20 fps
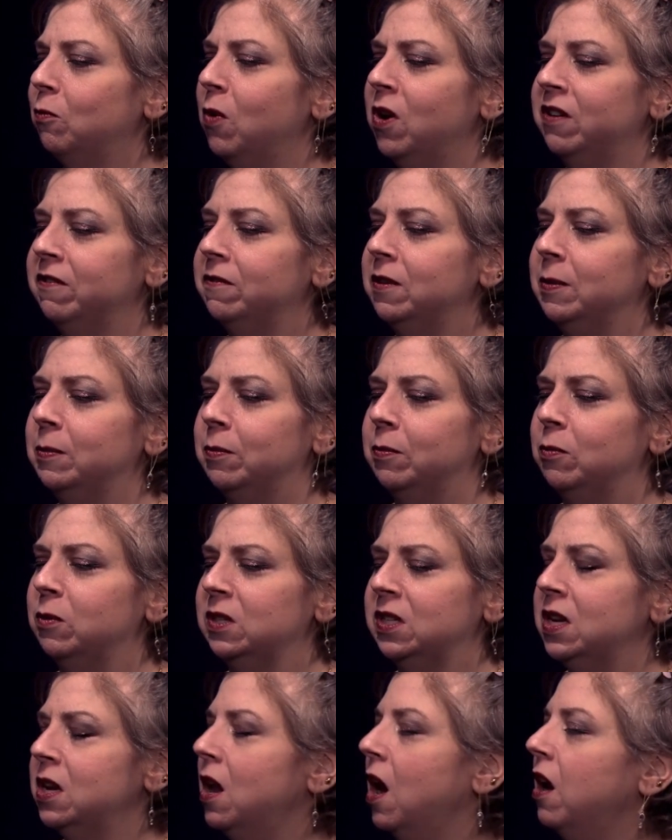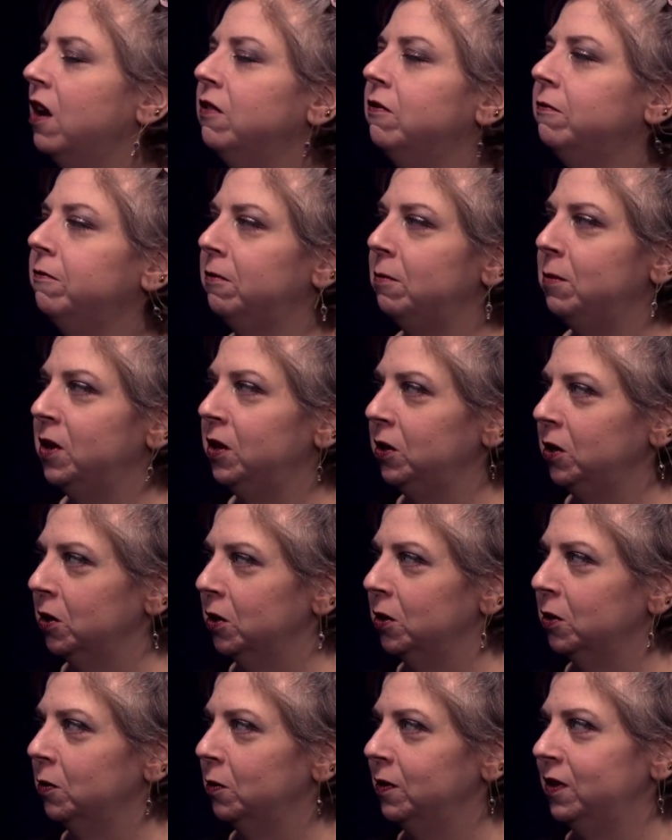one of them was
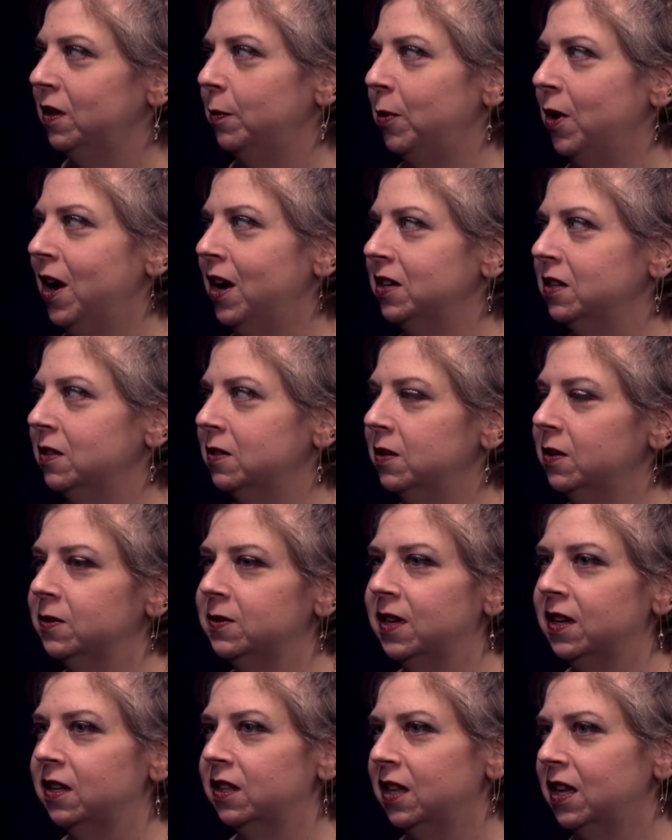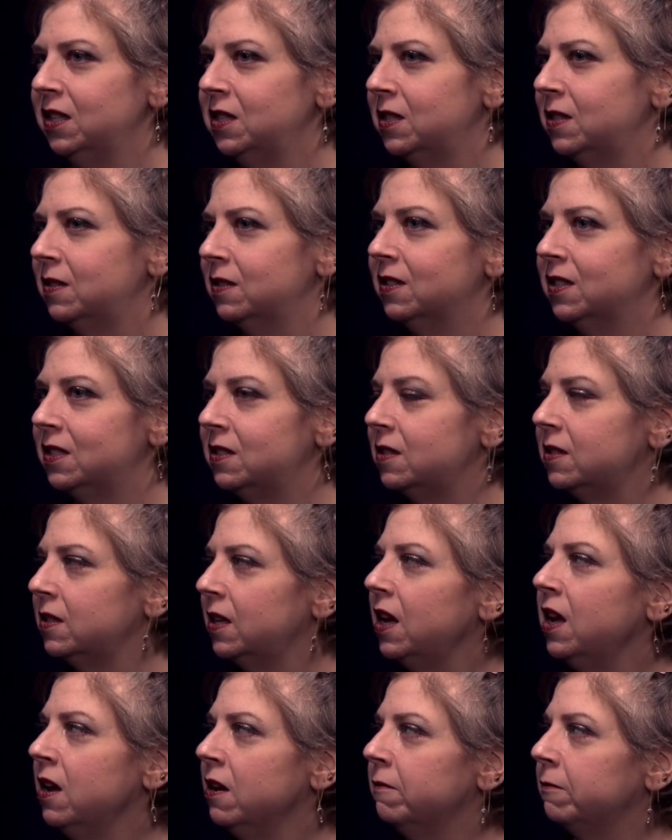unfamiliar with the practice. I was like, that's it's
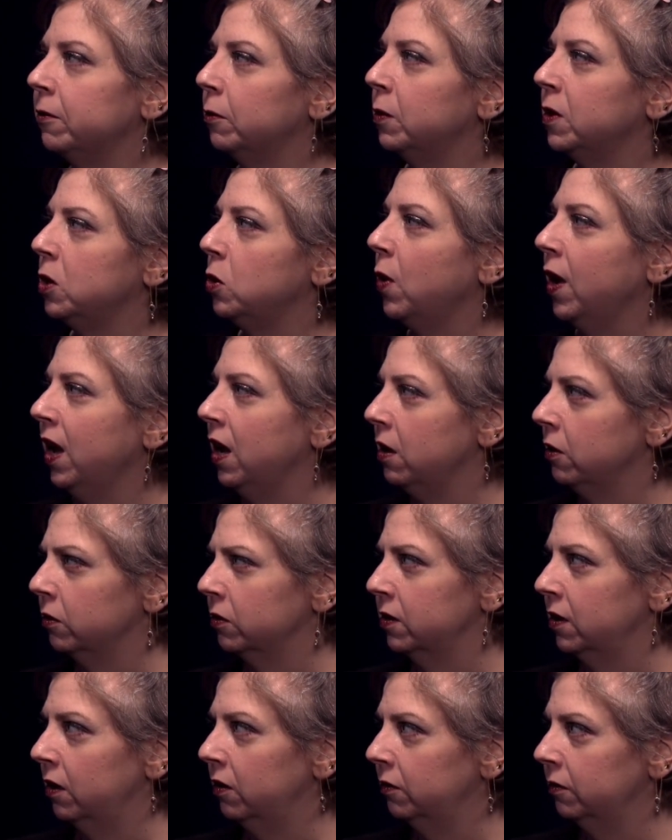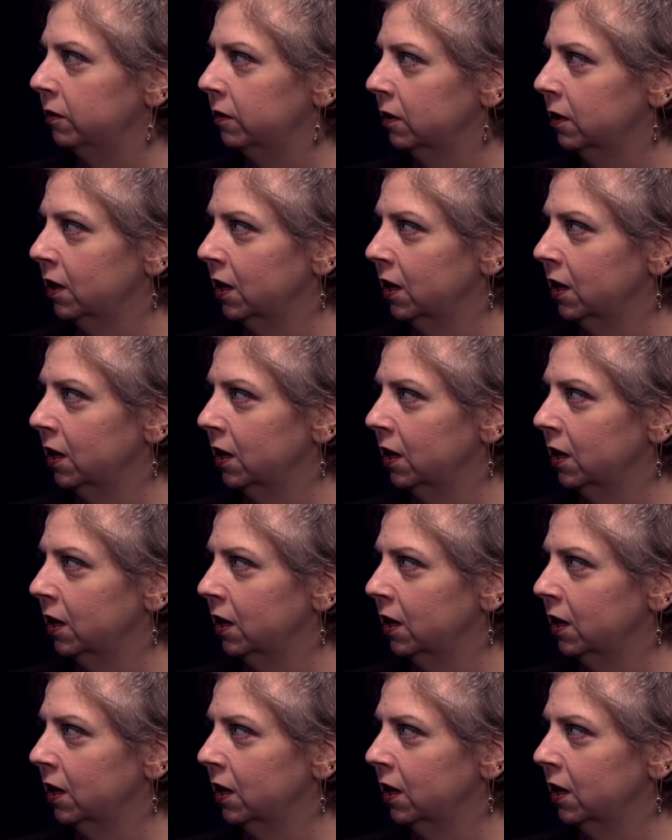skiing for when you hate yourself.